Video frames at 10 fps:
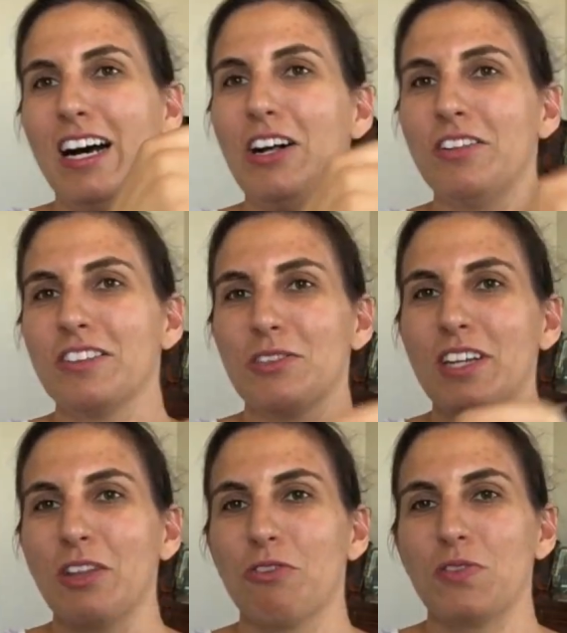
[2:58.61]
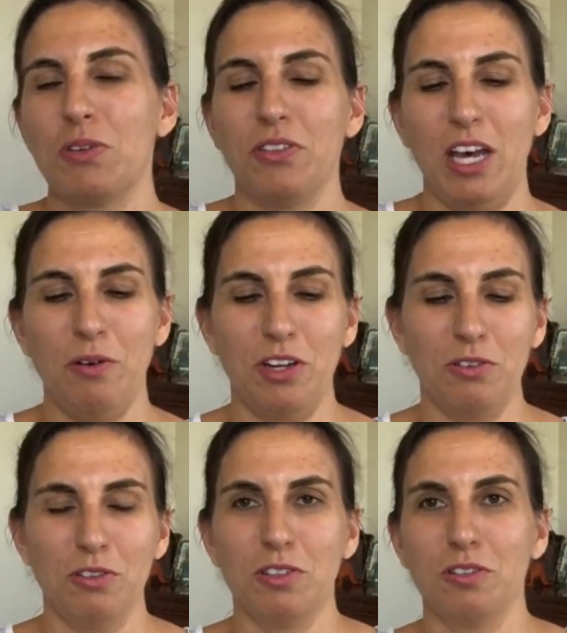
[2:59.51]
I'll do another review on that one,
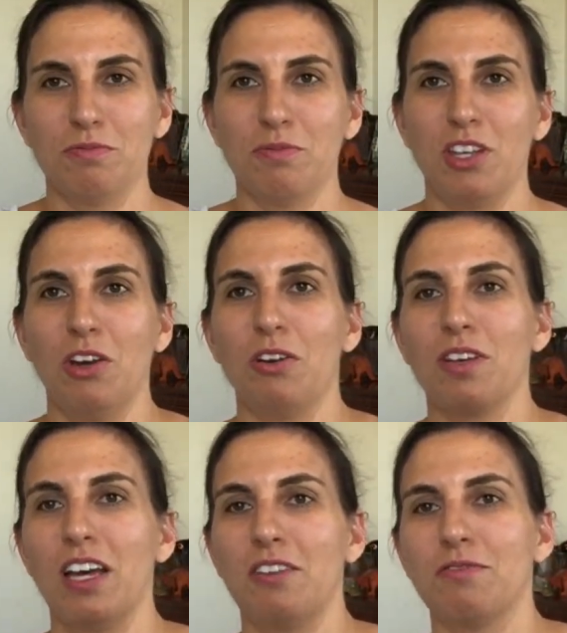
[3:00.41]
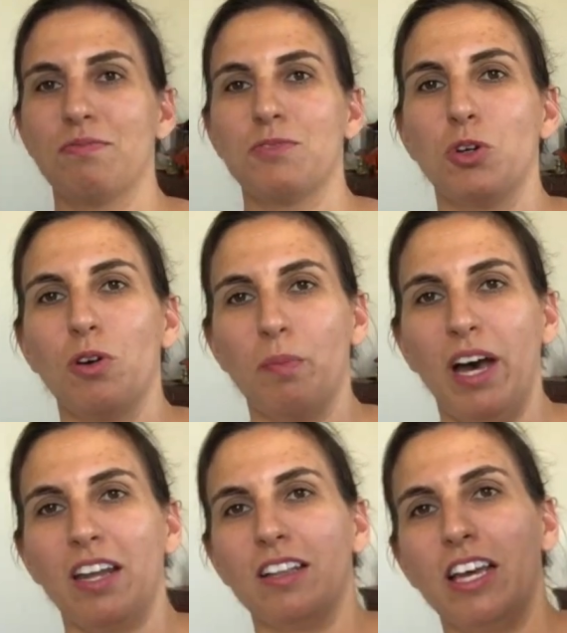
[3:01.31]
or a little, you know, kind of talk
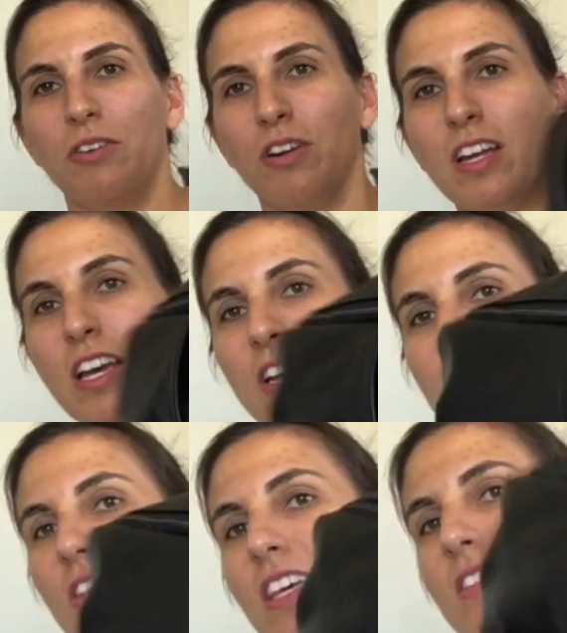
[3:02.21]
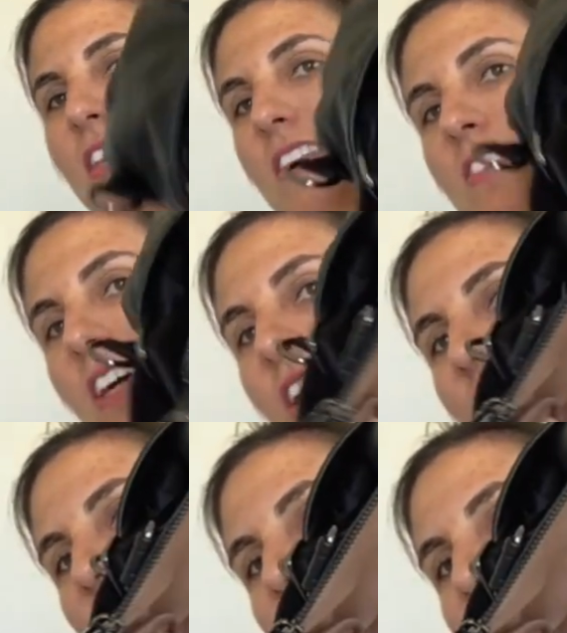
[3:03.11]
about it later on. So there's the inside
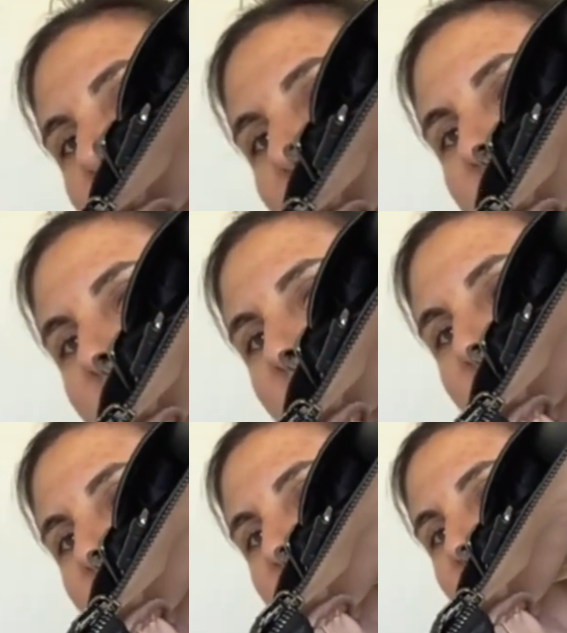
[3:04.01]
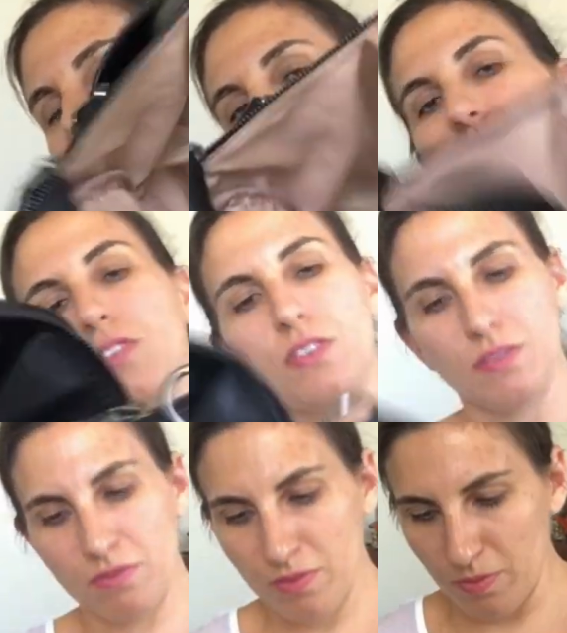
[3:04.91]
of it. So it's a nice kind of
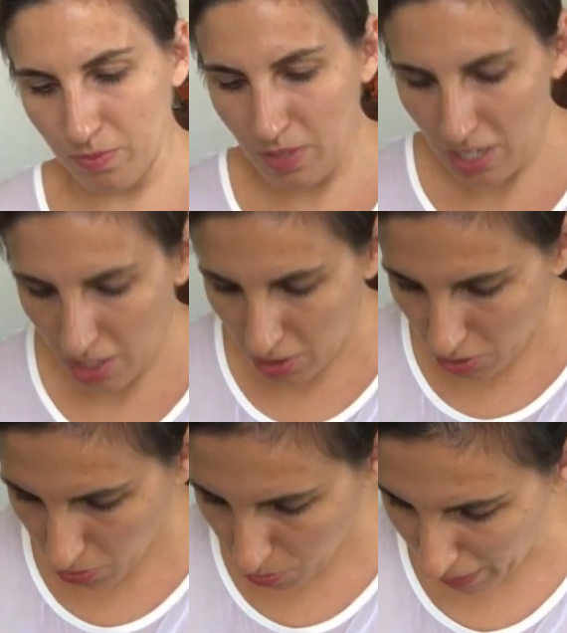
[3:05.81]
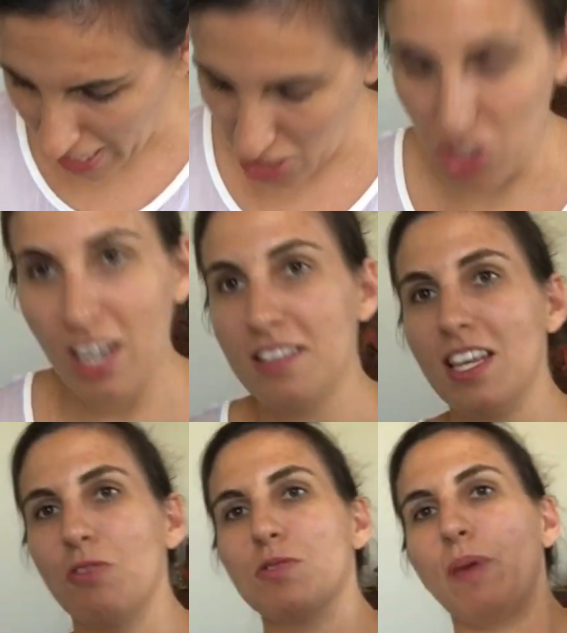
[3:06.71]
beige. I'd
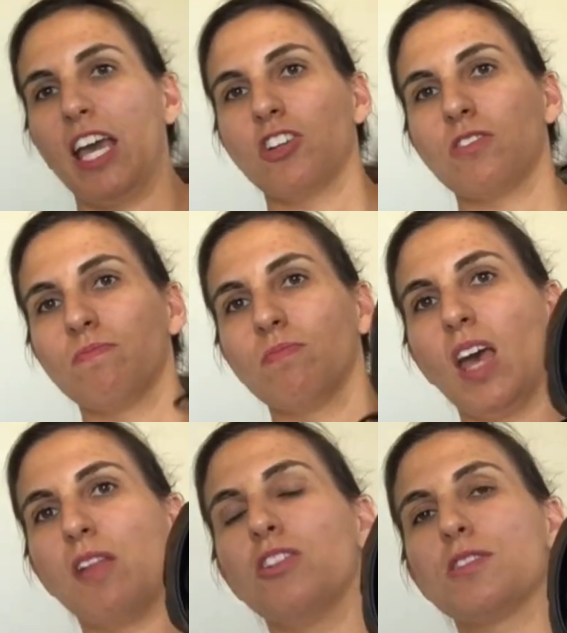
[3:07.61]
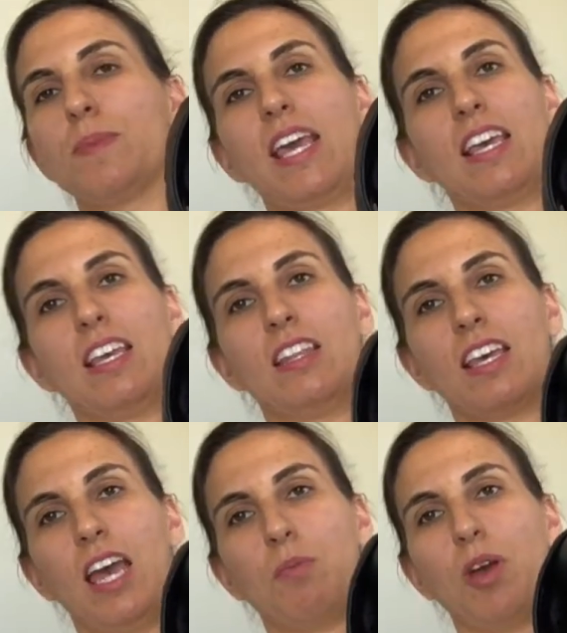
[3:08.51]
say it was beige. And it looks pink in the
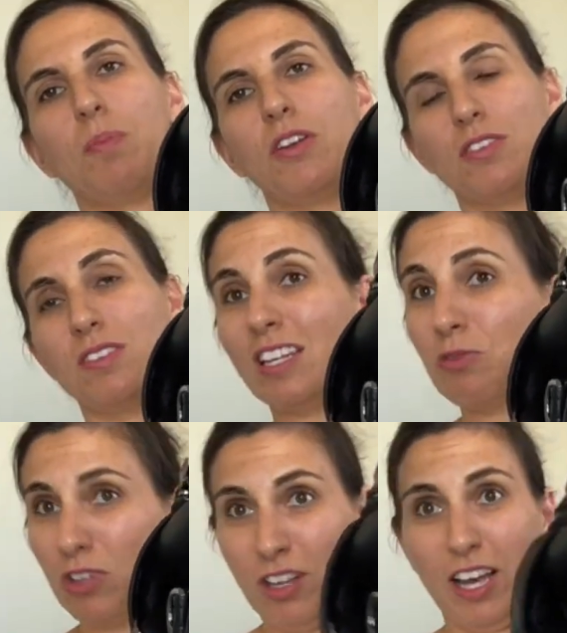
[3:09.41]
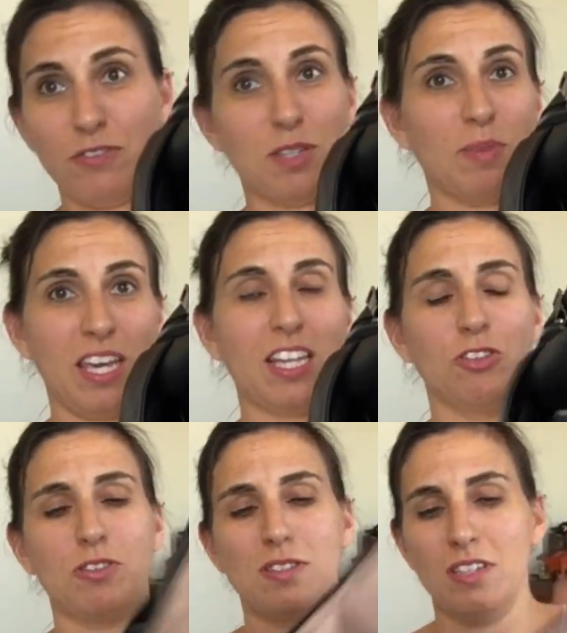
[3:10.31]
camera, but in real life to me it
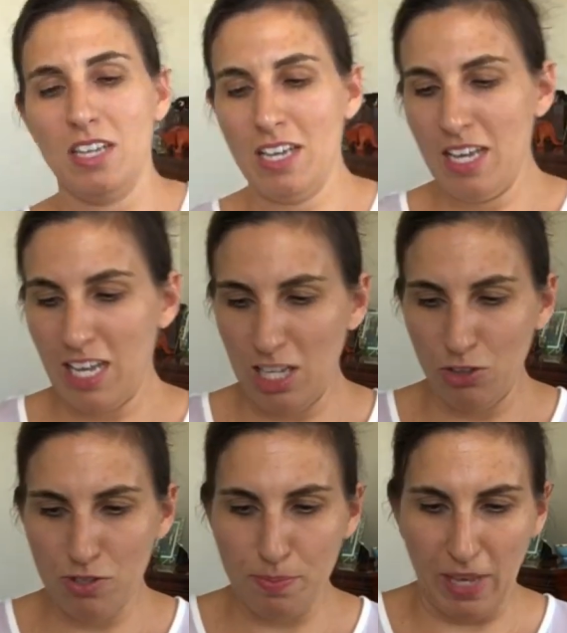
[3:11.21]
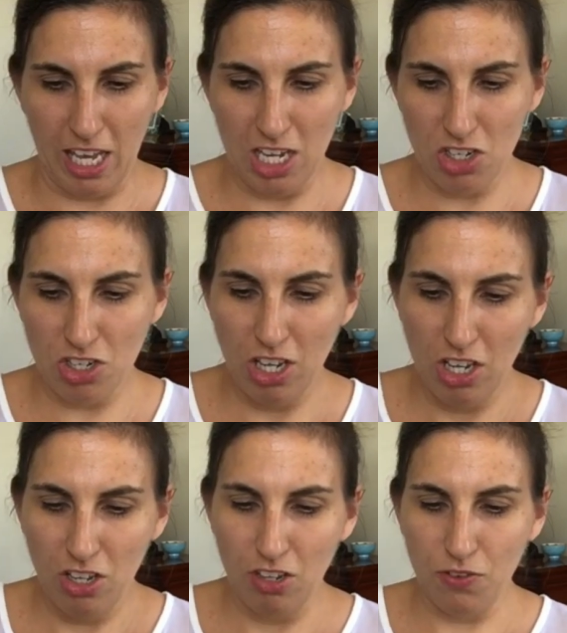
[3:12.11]
looks beige.
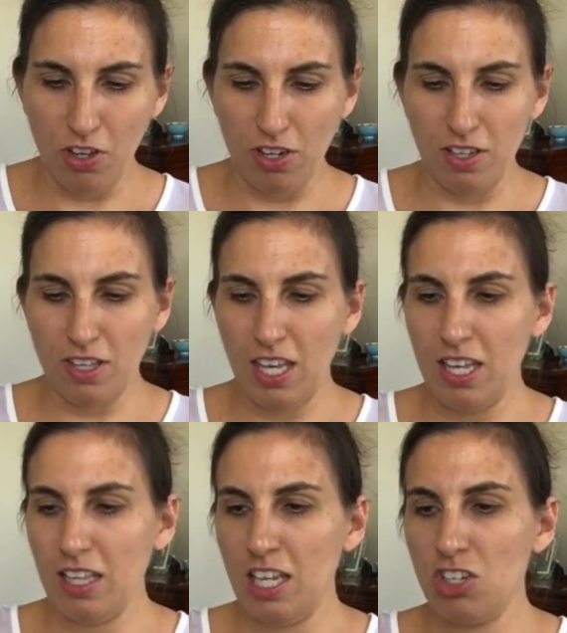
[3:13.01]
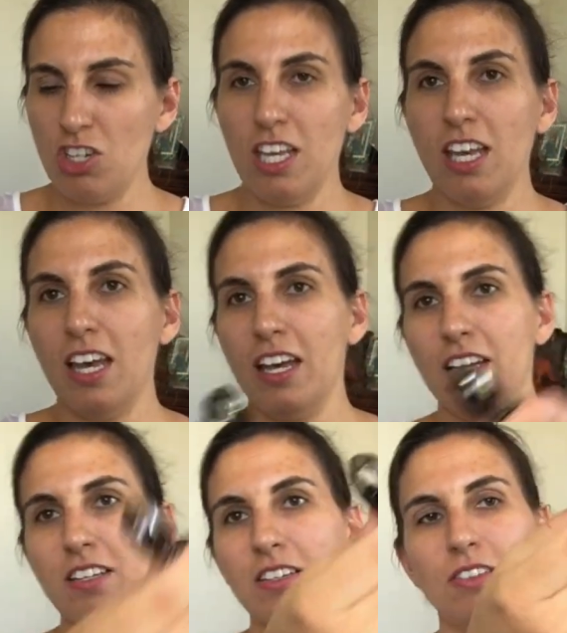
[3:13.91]
You've got a key leash here.